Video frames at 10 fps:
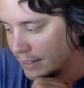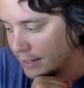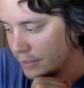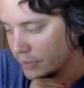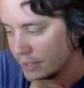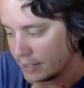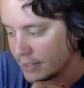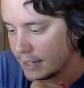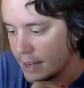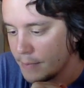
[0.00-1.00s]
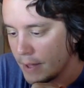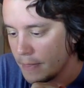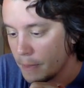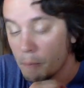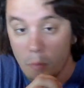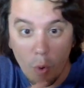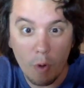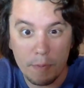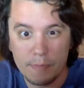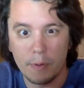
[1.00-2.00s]
This is a game that the more
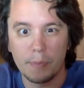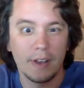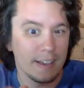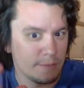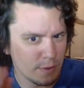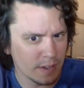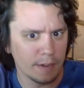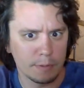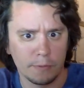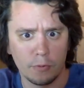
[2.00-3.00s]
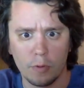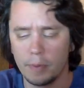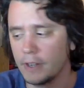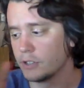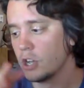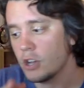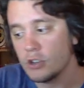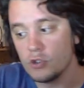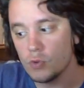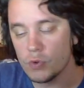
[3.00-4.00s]
people play, if you get up to 4 players,
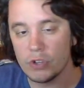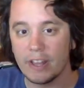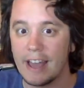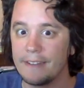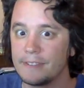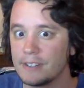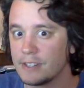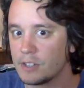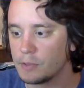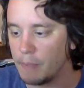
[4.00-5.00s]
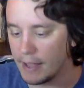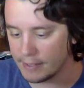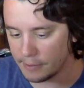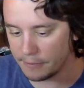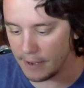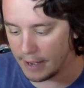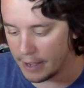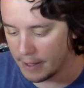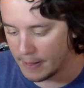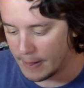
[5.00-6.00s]
you really have to specify.
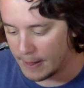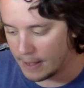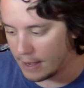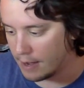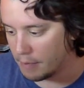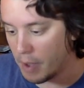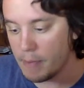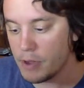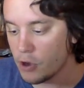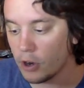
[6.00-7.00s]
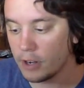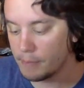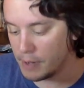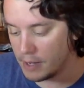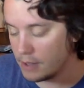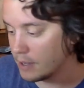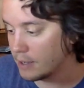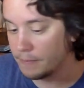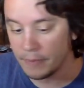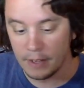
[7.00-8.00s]
Maybe you're going to be
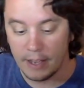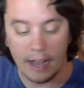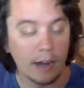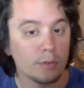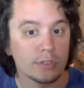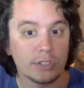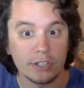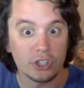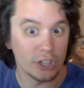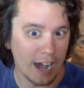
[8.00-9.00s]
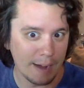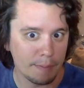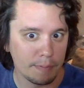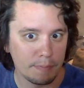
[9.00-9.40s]
the house and shop